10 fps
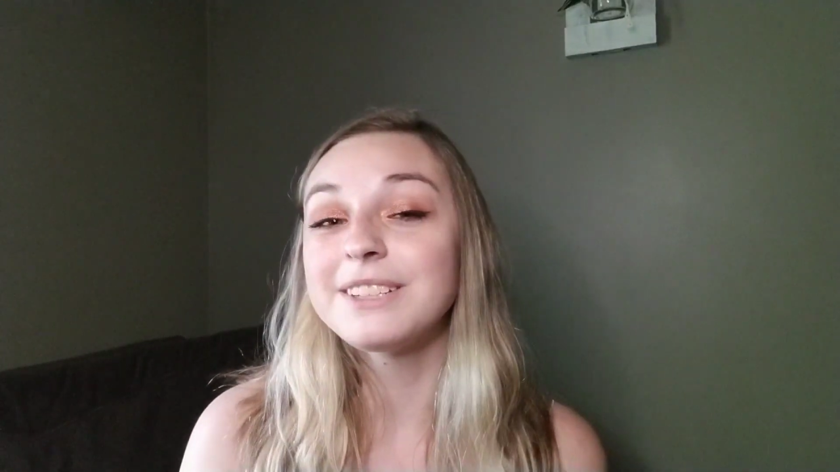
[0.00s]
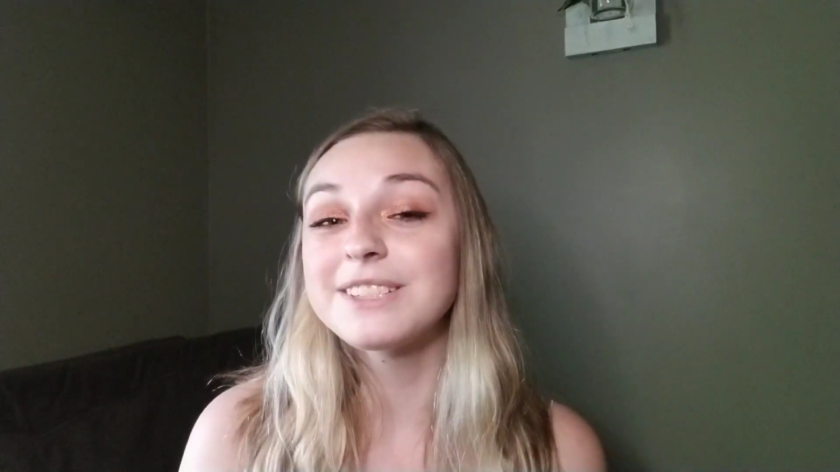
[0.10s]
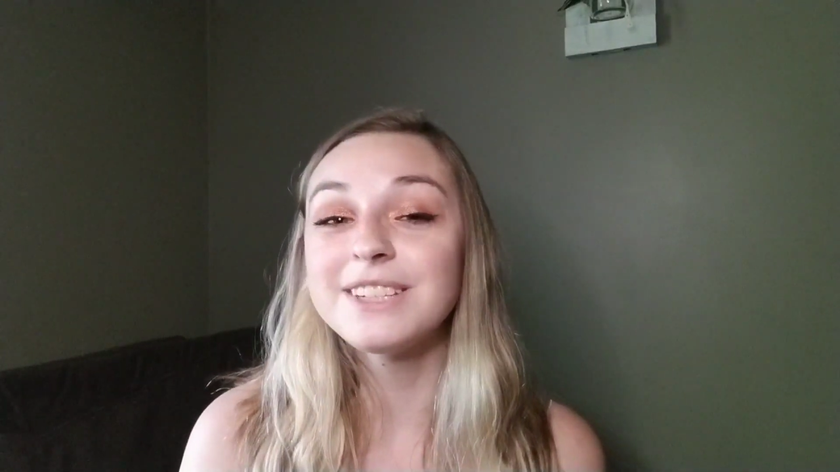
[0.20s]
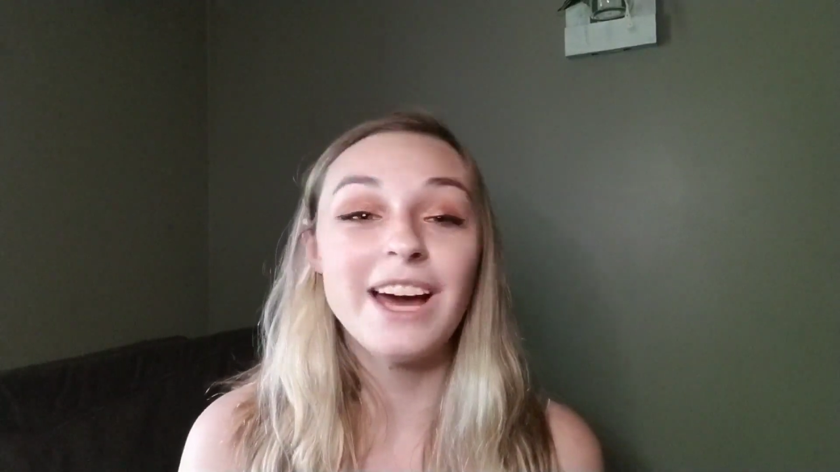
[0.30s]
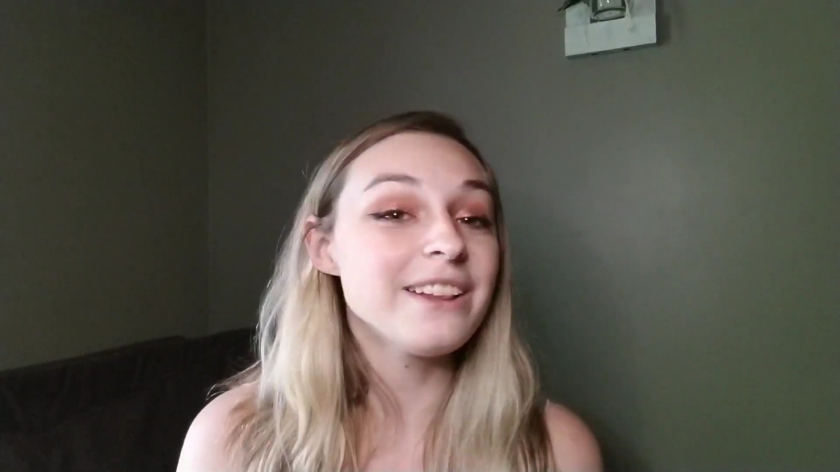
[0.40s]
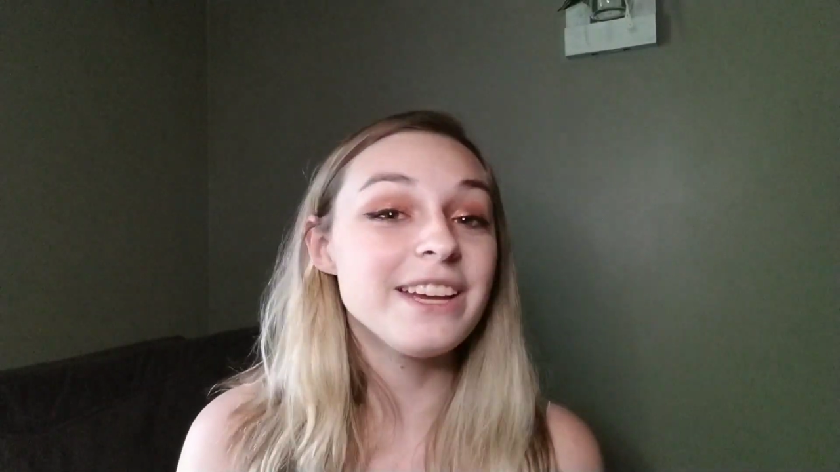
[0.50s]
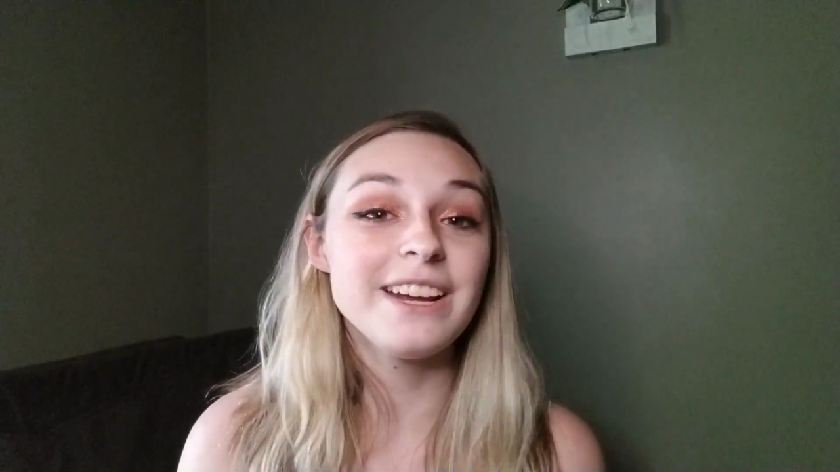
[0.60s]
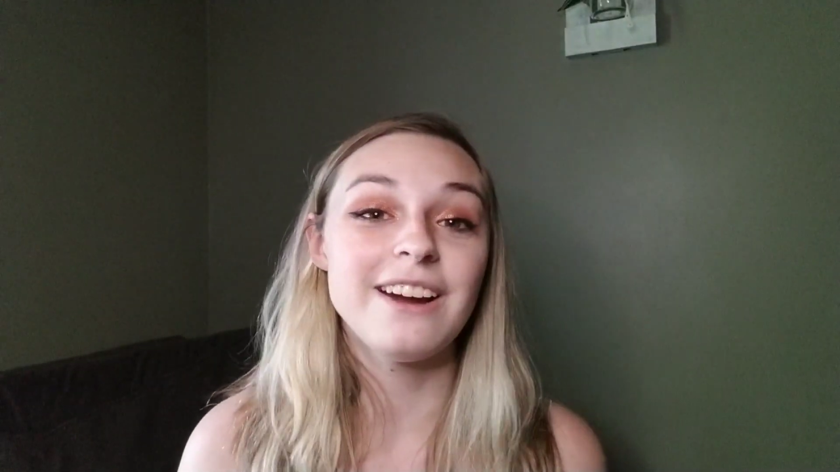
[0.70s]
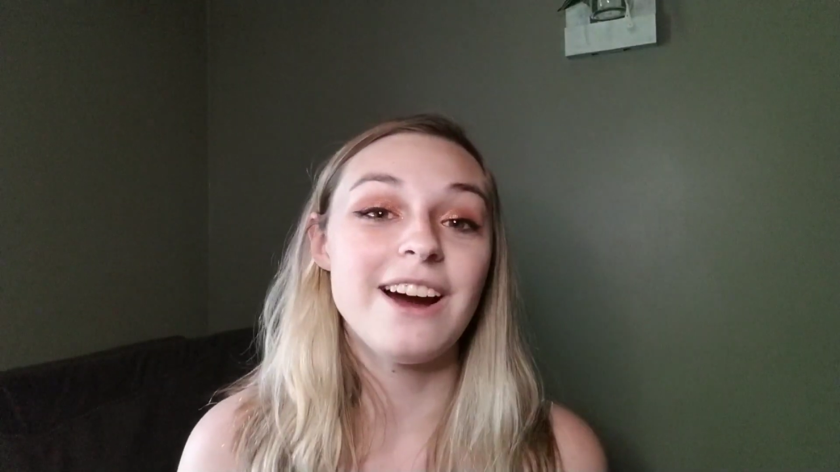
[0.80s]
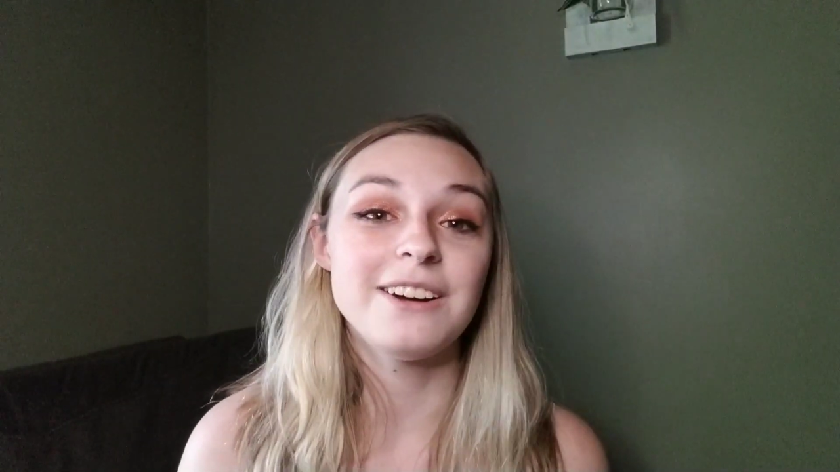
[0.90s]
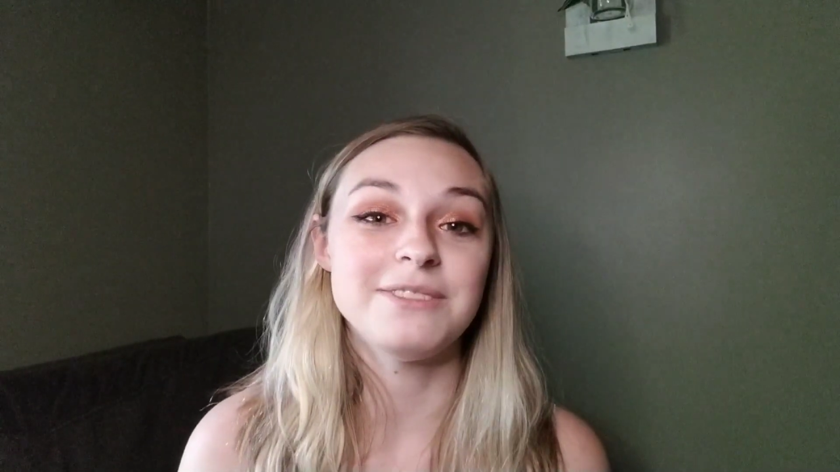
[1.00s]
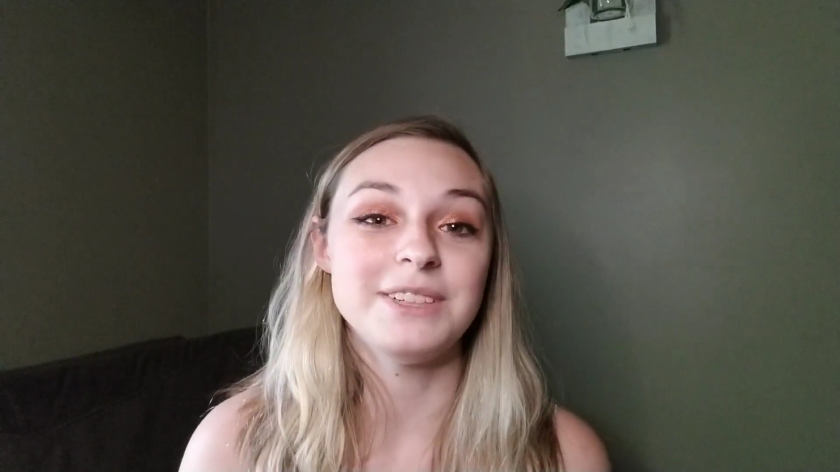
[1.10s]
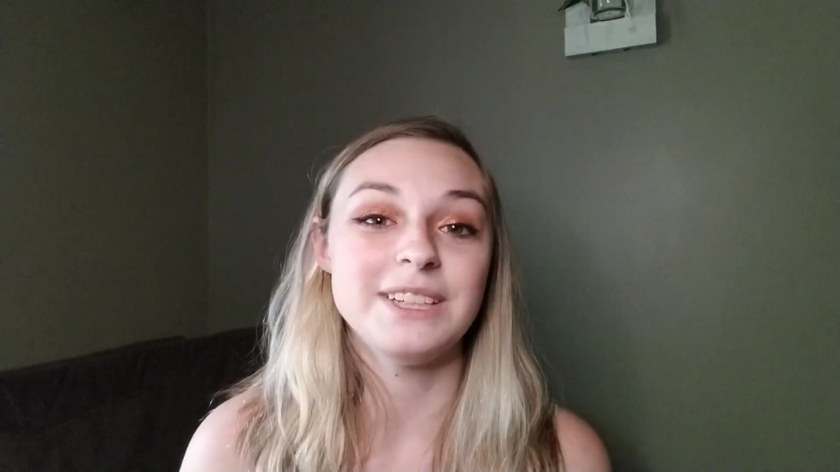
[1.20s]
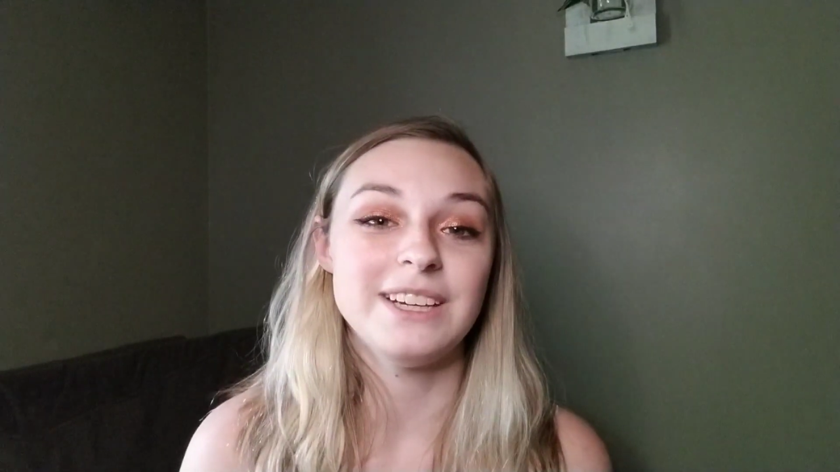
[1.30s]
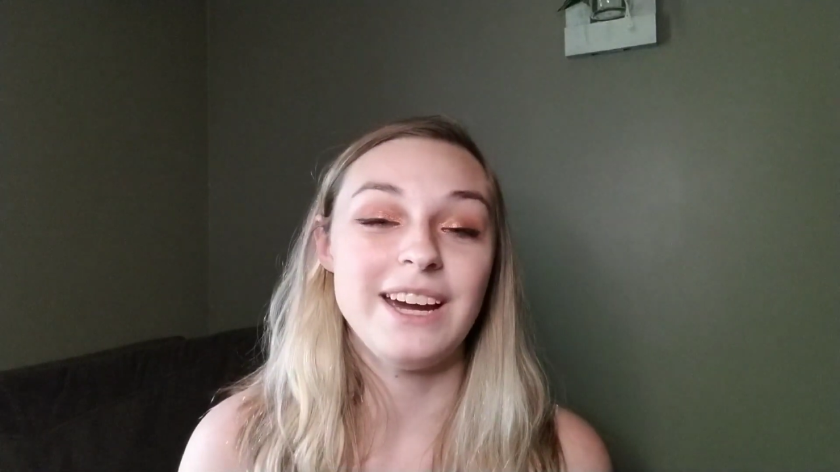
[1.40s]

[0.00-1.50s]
does not like coffee.